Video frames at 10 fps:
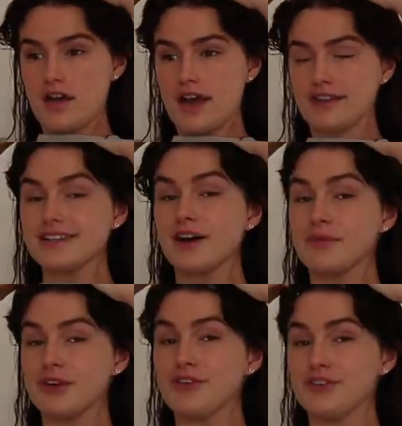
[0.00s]
and tell
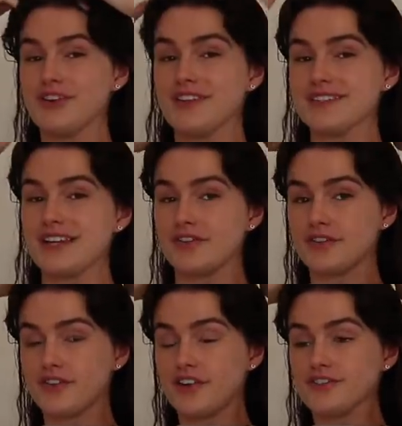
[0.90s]
me you're not in the south
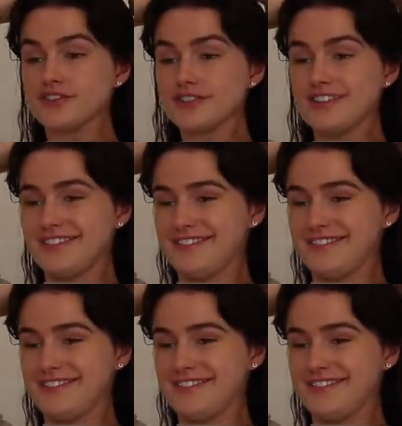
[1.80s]
of France.